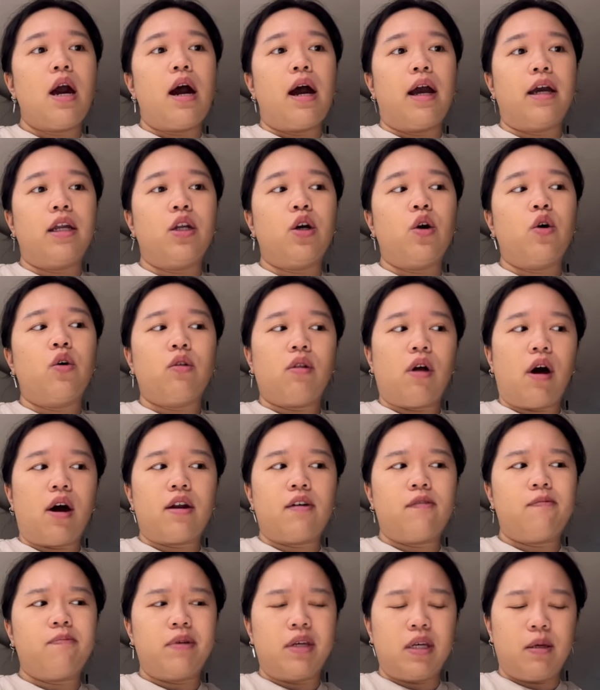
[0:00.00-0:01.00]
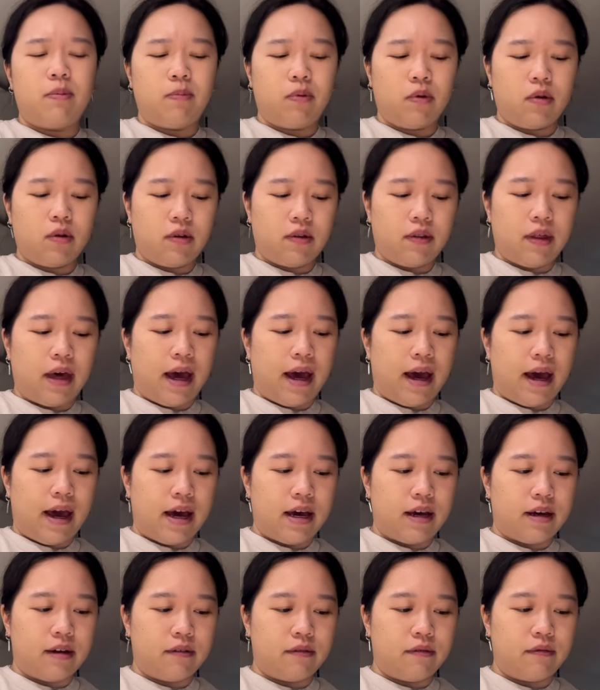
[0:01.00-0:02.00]
I know a lot of people that
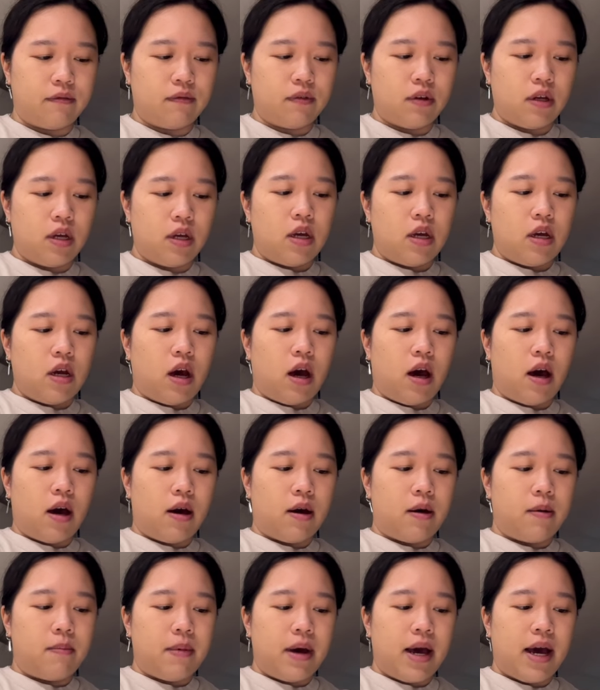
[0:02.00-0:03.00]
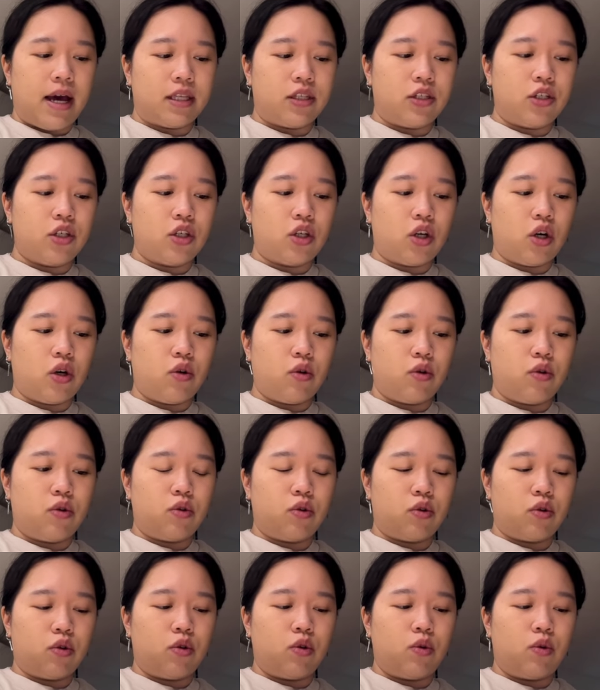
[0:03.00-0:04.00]
have had to go
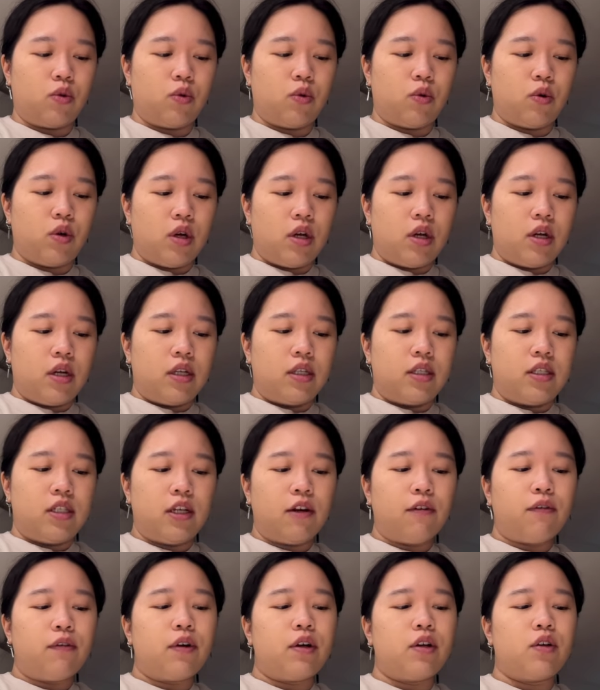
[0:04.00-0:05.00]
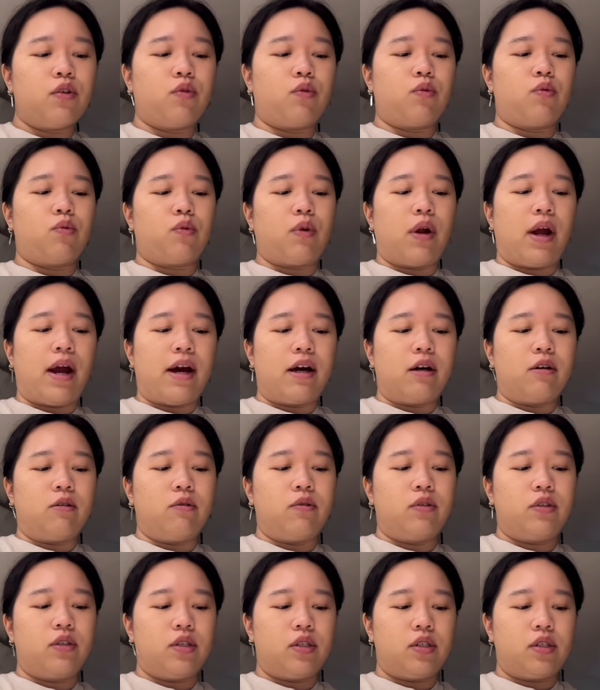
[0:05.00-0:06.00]
through different
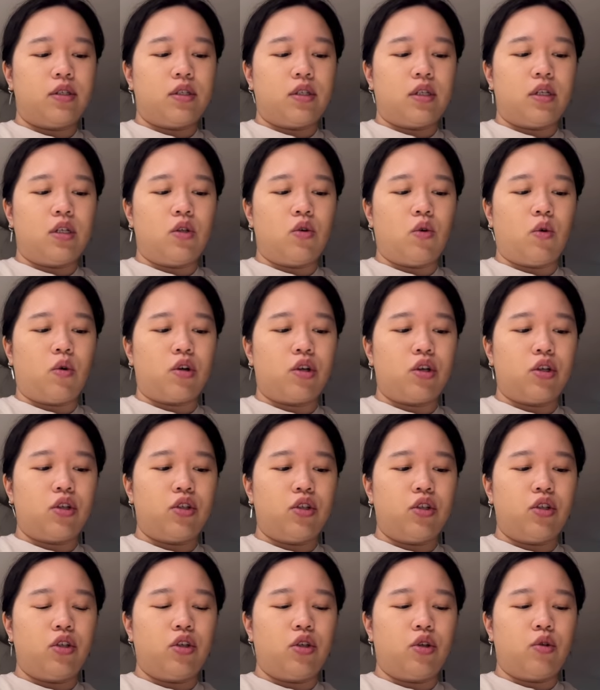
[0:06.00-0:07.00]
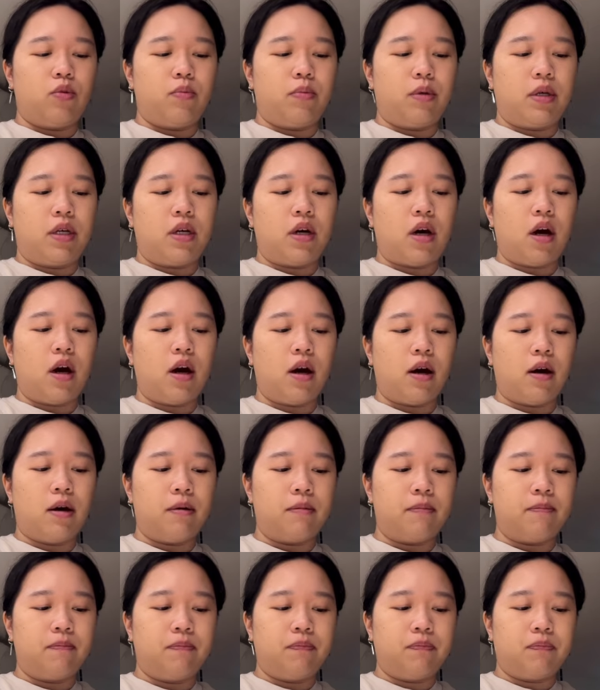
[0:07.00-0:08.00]
routes in order to
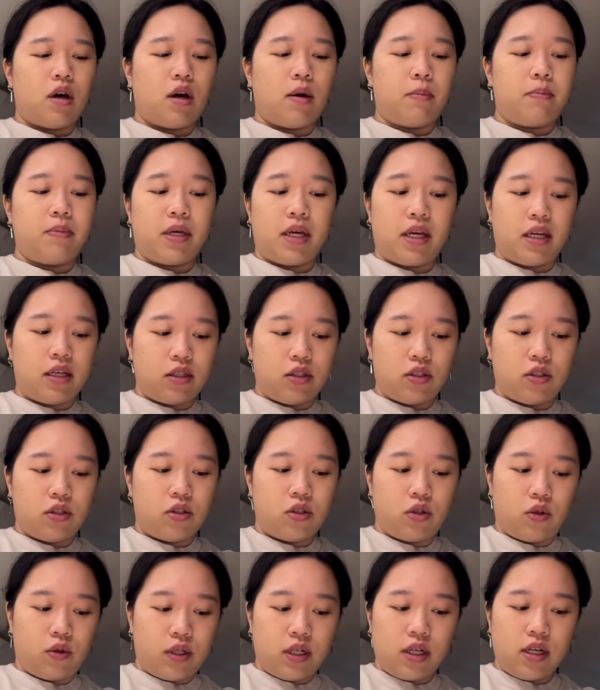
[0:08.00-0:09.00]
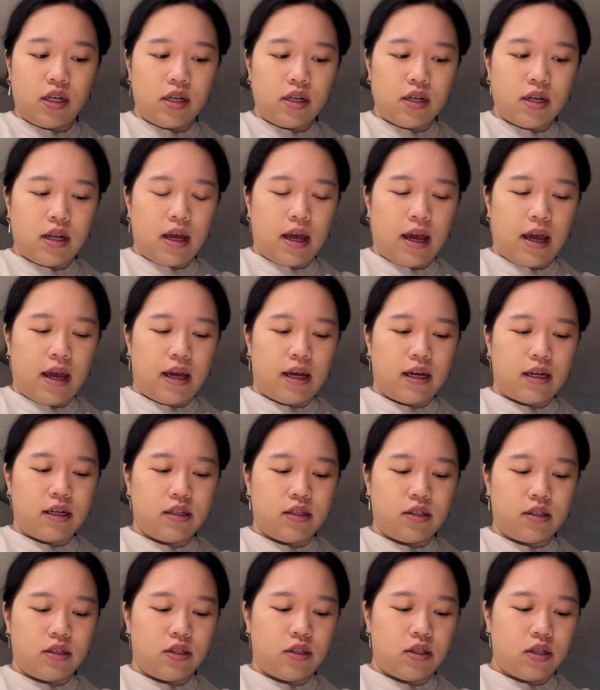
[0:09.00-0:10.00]
become a PA student,
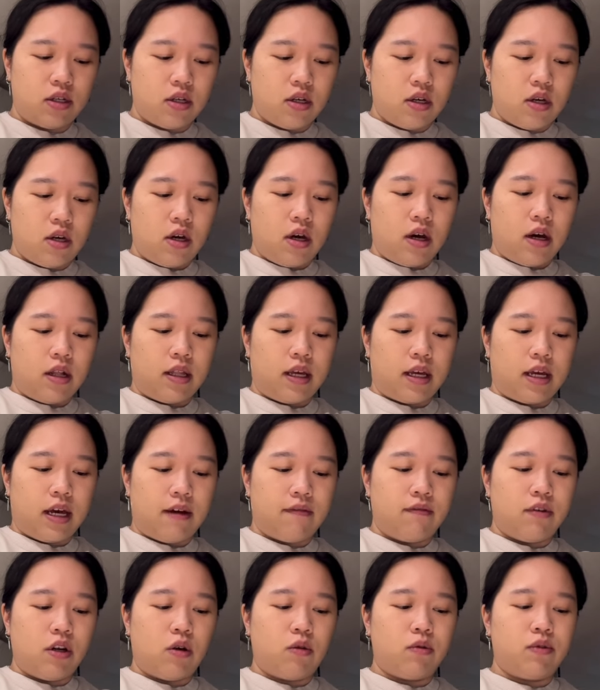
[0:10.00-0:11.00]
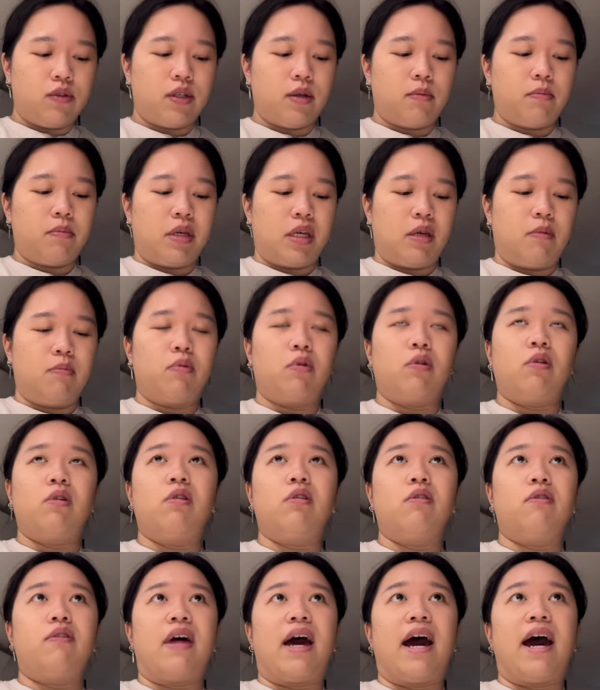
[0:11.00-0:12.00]
and like, I've known some
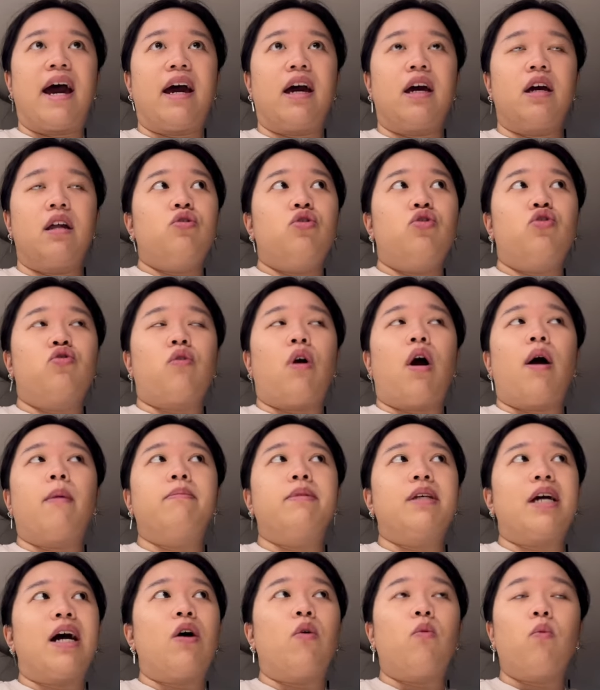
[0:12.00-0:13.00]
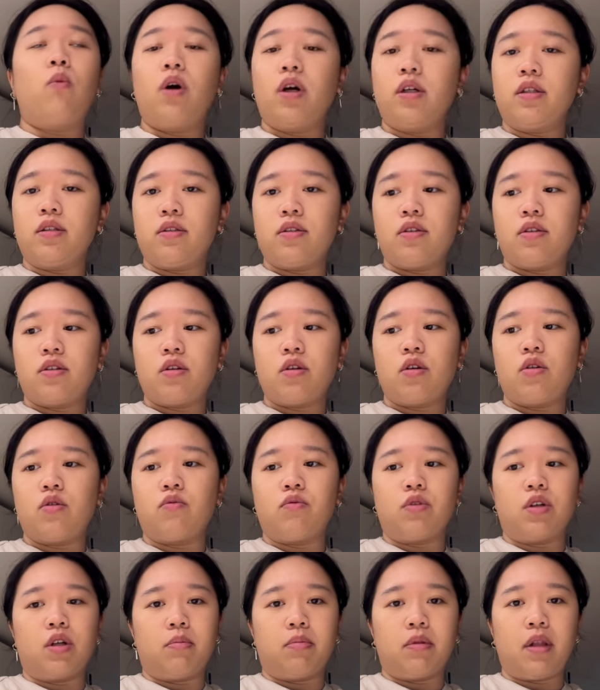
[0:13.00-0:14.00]
people that dropped out once,
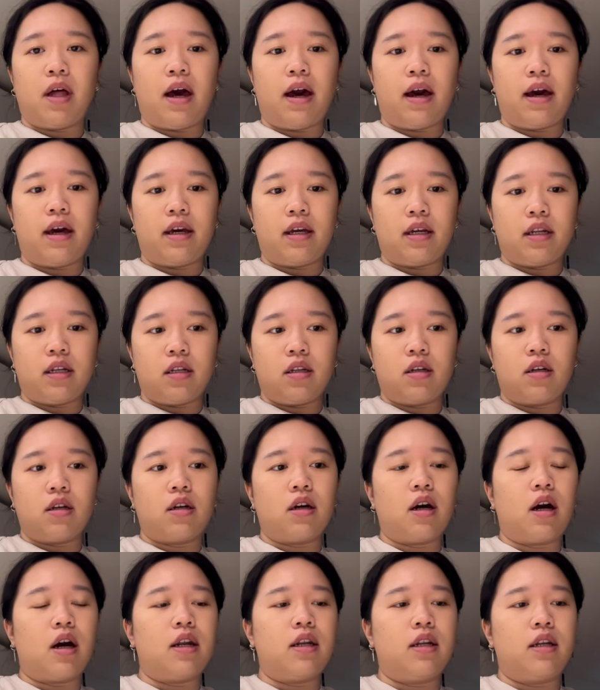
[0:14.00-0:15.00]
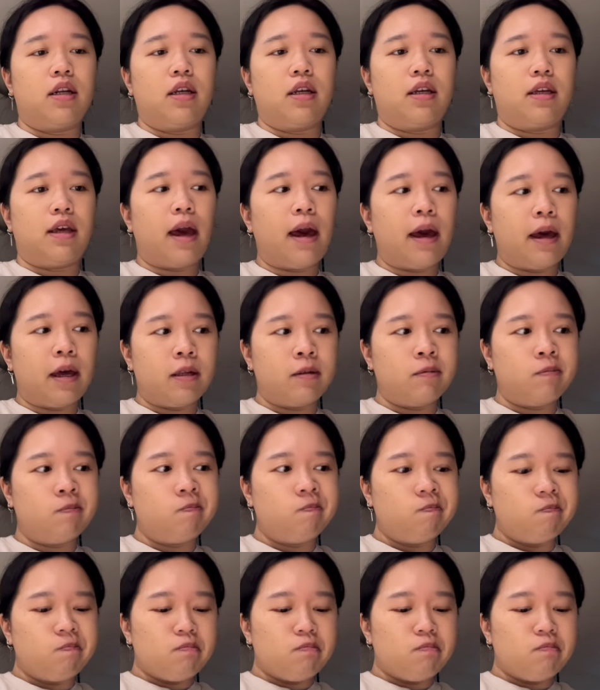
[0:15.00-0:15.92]
reapplied, got in again,